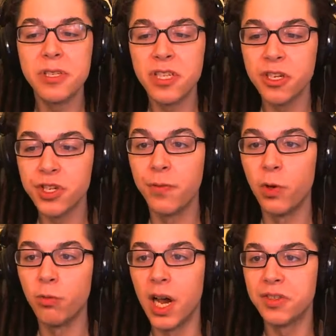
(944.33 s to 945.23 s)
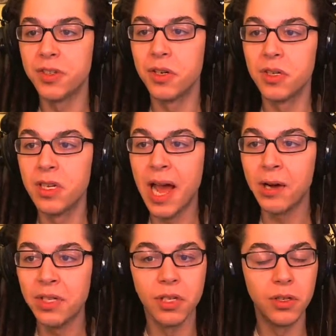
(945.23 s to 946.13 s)
to shuffle rosters,
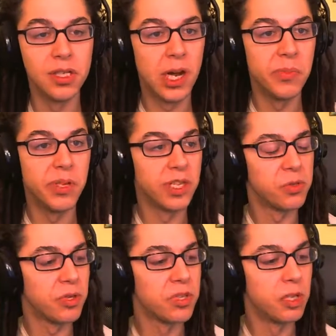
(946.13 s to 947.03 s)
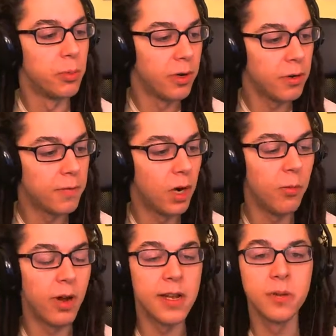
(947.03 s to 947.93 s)
now is a good time because we're still pretty far
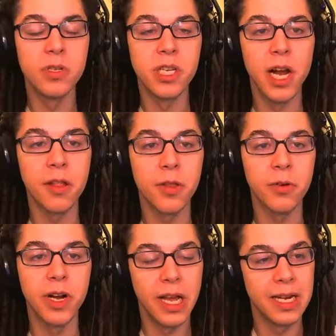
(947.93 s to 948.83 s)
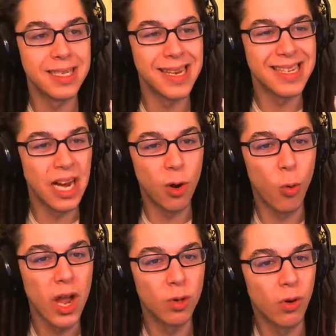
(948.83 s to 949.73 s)
away from TI3 and it's not
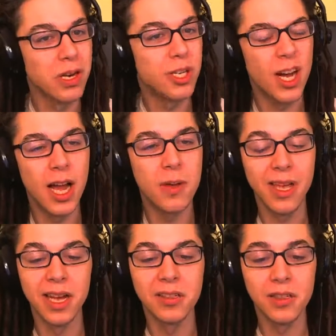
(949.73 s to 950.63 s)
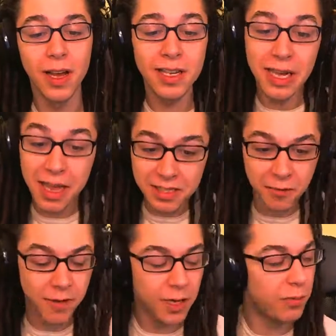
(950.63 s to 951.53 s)
quite crunch time yet. So that is
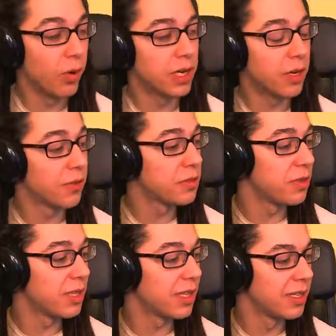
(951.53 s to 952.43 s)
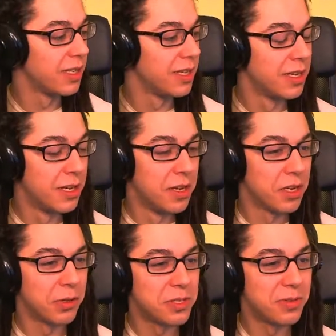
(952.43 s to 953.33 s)
a fair point. Chris with the
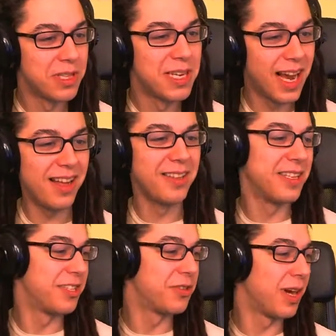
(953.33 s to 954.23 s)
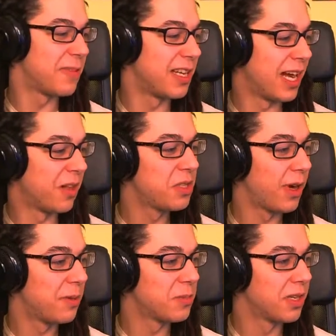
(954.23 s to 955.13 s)
knowledge, dropping the knowledge
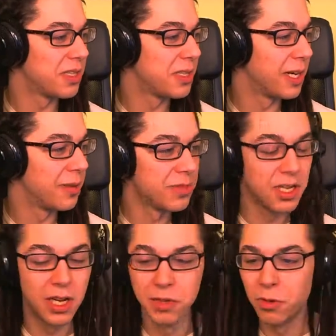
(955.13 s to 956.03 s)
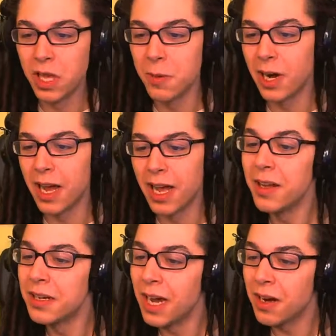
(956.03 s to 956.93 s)
bombs on us here. So we'll keep an eye
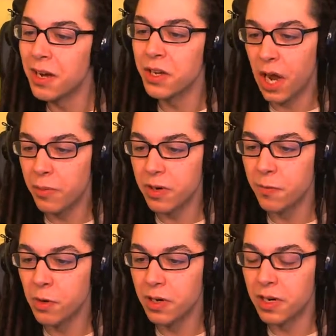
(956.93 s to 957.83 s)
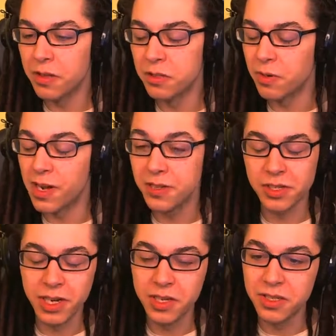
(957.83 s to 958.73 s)
out, and not uncommon for those roster
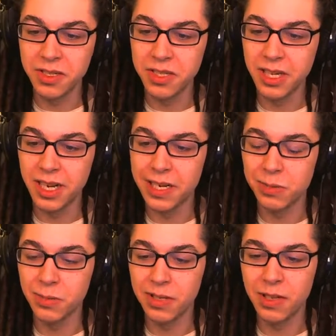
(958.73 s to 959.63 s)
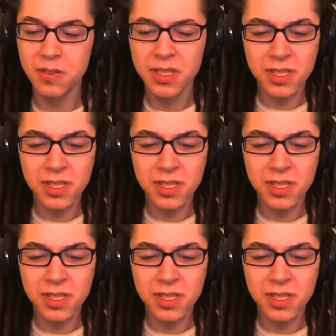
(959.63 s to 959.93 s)
changes in CIS, but I'd love to see